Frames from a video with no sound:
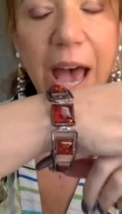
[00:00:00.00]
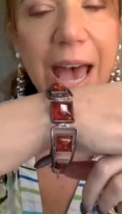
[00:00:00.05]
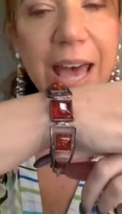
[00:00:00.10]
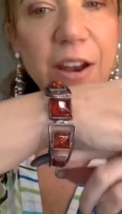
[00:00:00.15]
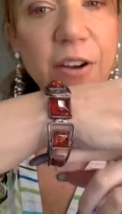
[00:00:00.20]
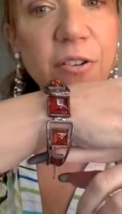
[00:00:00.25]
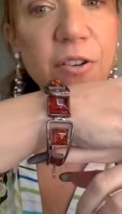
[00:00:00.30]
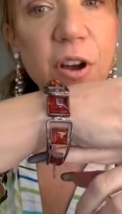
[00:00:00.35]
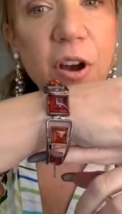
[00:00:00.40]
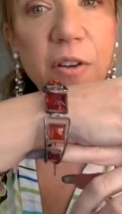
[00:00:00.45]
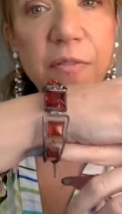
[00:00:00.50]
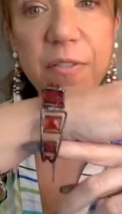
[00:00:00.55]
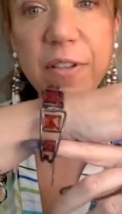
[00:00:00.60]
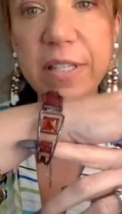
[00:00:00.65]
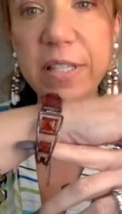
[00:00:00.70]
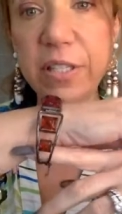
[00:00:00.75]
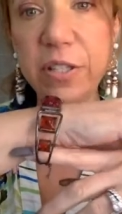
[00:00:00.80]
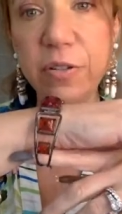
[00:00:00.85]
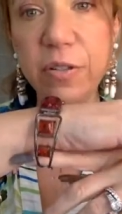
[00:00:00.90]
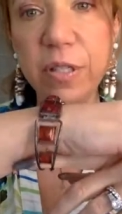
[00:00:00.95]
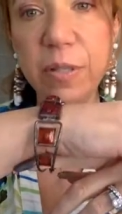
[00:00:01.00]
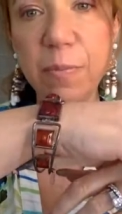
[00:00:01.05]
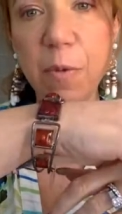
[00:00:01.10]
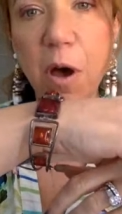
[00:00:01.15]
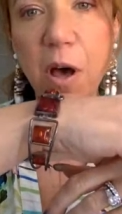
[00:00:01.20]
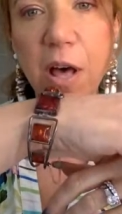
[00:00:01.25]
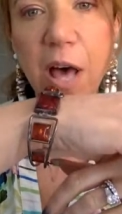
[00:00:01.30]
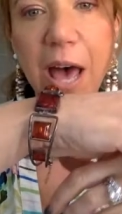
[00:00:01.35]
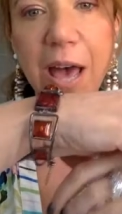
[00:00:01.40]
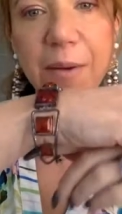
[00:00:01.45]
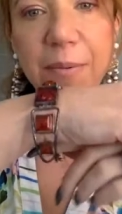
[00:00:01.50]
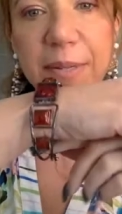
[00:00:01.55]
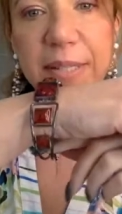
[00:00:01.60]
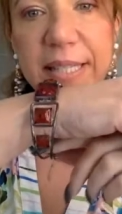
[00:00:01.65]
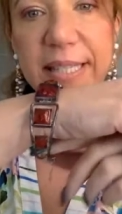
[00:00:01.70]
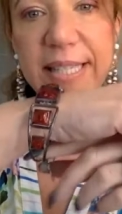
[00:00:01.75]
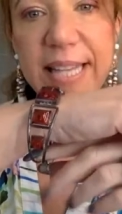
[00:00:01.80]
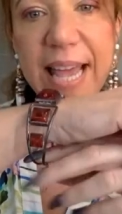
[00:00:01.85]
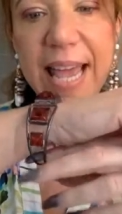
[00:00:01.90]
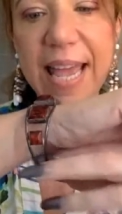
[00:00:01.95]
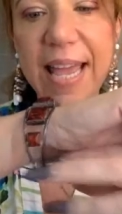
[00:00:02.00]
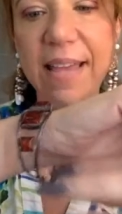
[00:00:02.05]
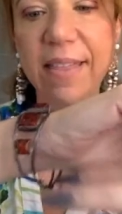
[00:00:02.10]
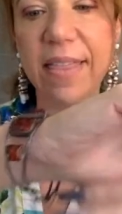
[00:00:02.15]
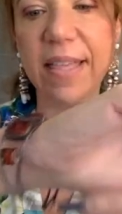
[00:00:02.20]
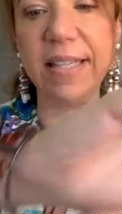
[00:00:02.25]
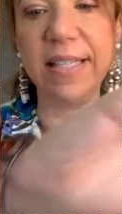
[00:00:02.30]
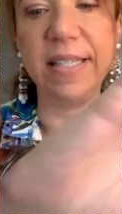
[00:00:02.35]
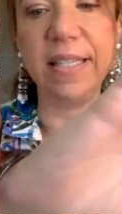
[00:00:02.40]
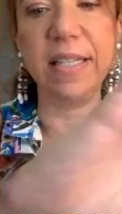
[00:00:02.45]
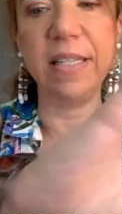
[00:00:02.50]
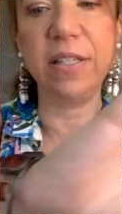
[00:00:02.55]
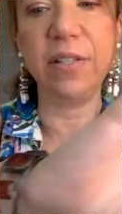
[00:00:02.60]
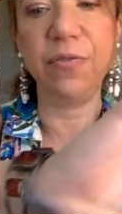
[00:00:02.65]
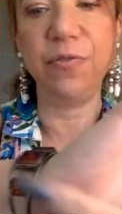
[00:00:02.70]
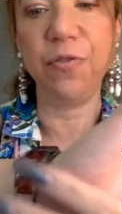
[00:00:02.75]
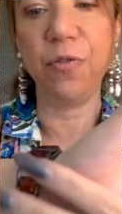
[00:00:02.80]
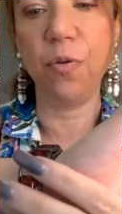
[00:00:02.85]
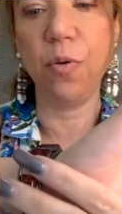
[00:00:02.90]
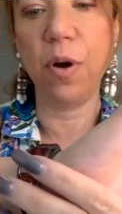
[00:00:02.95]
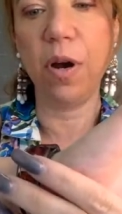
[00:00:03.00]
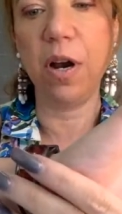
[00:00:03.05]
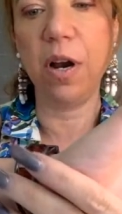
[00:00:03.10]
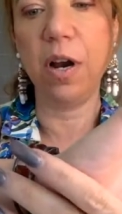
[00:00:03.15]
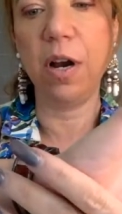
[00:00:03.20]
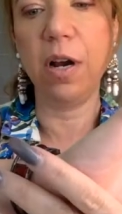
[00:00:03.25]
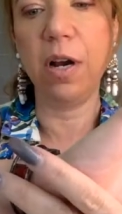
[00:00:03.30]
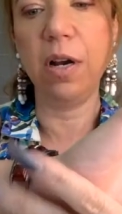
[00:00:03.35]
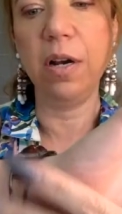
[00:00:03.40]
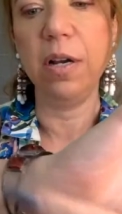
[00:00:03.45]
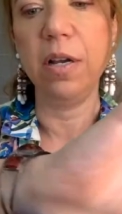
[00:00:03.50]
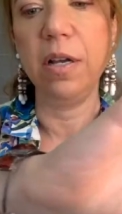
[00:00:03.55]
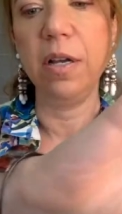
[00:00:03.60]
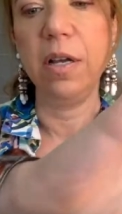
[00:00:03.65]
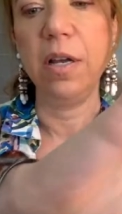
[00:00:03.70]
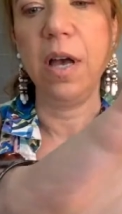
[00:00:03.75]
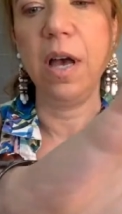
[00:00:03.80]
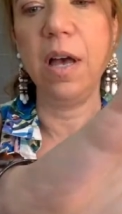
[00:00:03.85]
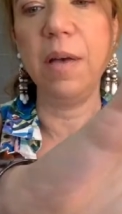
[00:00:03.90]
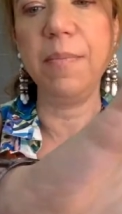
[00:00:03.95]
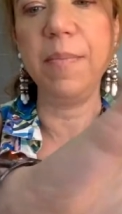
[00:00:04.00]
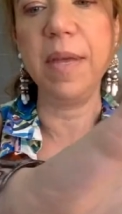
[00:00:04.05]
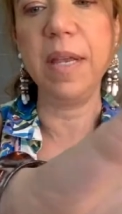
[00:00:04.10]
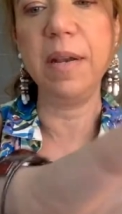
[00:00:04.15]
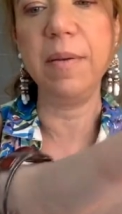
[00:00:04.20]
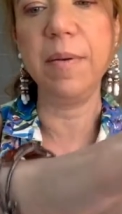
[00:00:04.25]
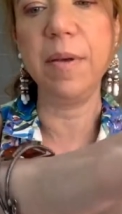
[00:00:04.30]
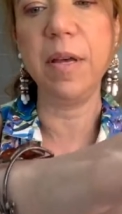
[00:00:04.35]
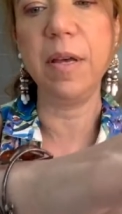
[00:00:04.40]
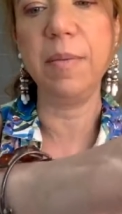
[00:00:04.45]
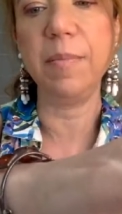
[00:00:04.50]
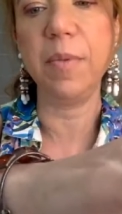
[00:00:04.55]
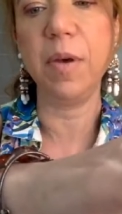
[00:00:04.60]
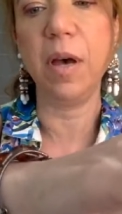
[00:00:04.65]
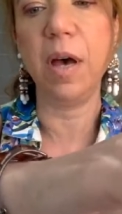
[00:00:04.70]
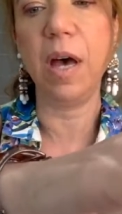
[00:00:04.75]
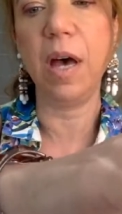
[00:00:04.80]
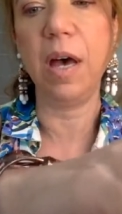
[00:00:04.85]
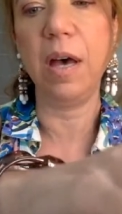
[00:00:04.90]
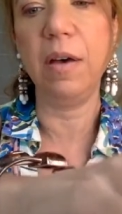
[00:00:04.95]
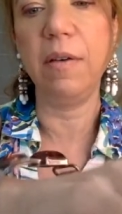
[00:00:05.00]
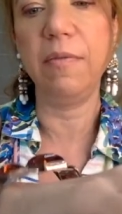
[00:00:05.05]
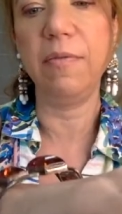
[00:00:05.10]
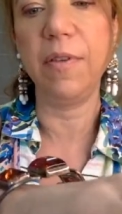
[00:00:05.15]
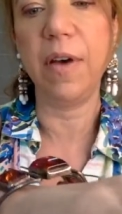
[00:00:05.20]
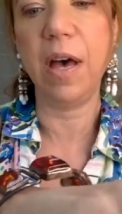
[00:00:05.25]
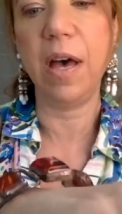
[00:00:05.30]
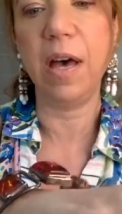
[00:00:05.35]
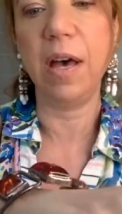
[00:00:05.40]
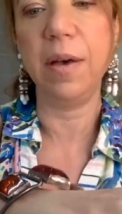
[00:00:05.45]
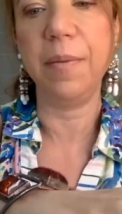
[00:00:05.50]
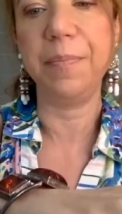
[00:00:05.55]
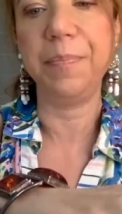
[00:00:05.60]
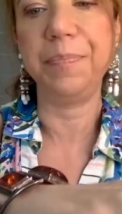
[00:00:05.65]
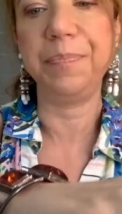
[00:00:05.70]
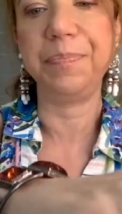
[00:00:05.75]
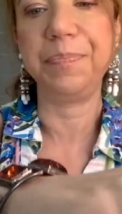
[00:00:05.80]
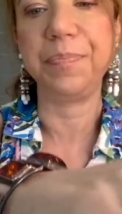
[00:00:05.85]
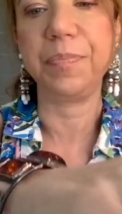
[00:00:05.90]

I don't know if it's too small. I would say this is for a minimum of um,